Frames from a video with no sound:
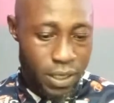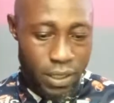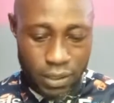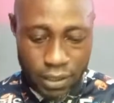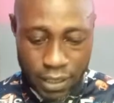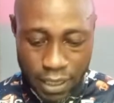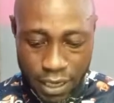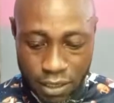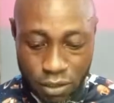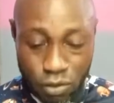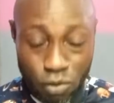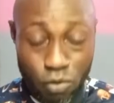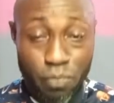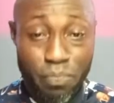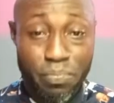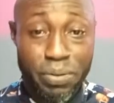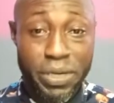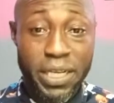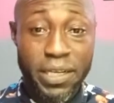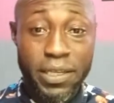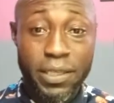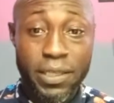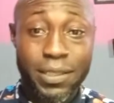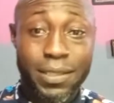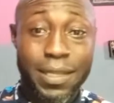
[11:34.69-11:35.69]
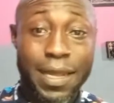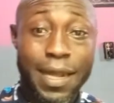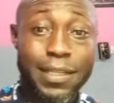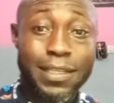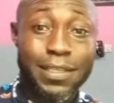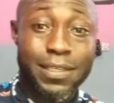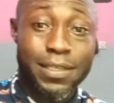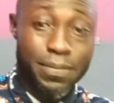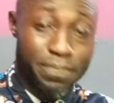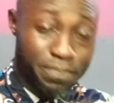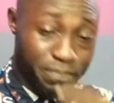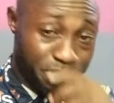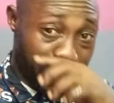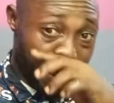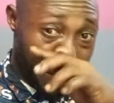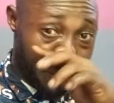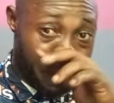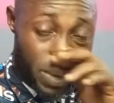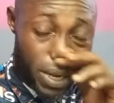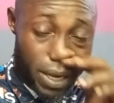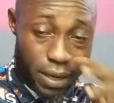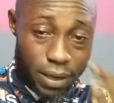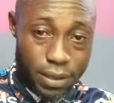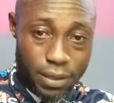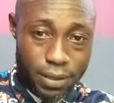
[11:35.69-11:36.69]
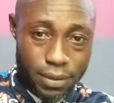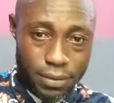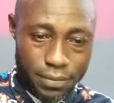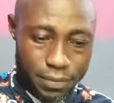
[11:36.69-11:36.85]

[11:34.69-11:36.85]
Then you bring that pepper,